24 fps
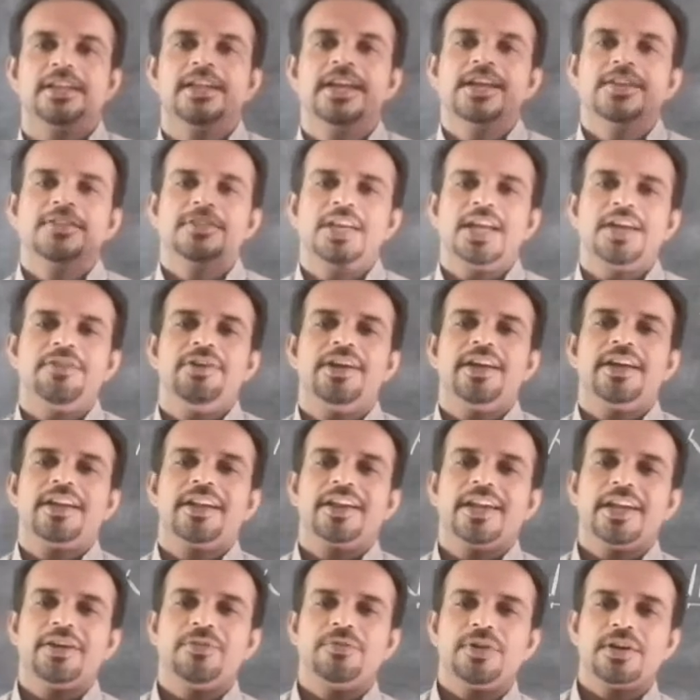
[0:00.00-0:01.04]
then they
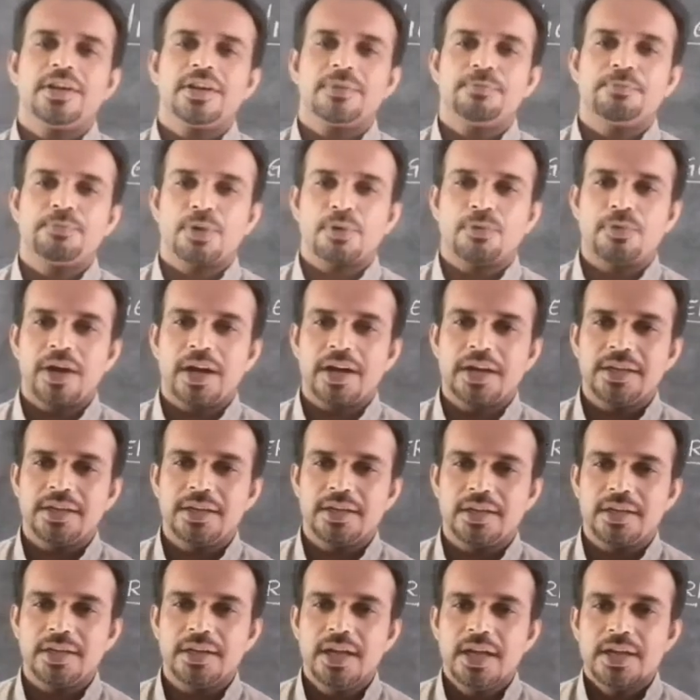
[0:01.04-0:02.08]
were never
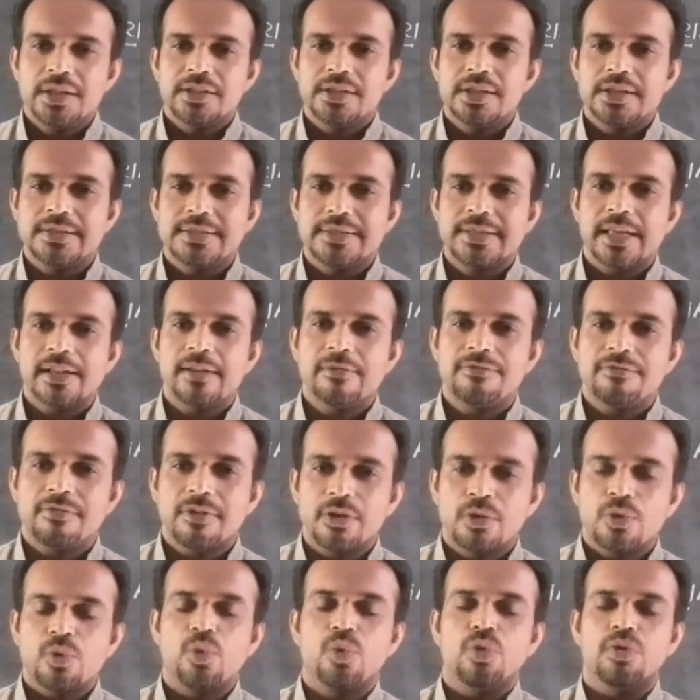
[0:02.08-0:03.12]
provided the
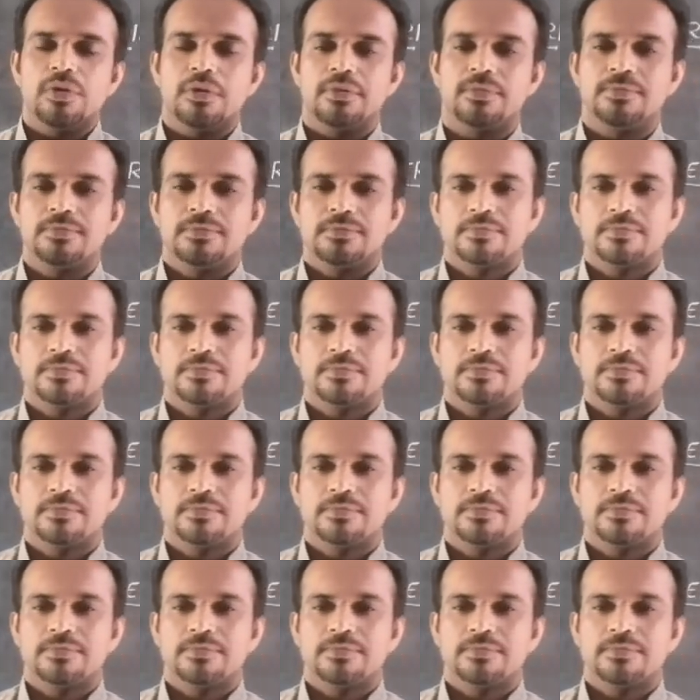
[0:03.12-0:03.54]
self-rule.